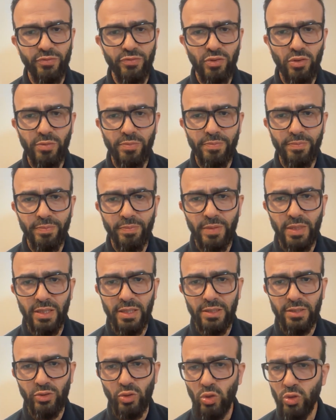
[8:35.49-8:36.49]
from
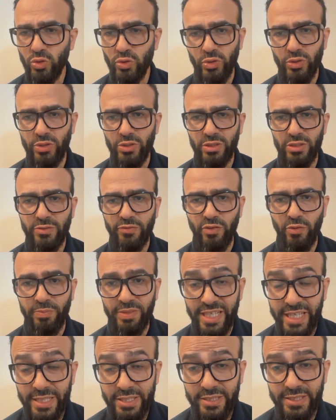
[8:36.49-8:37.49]
doctors, from
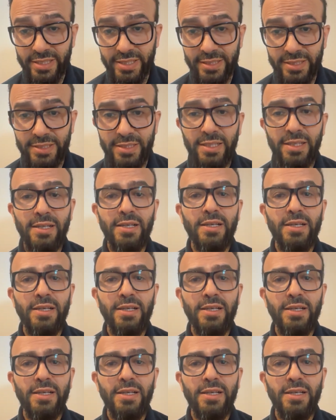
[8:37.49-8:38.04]
nurses?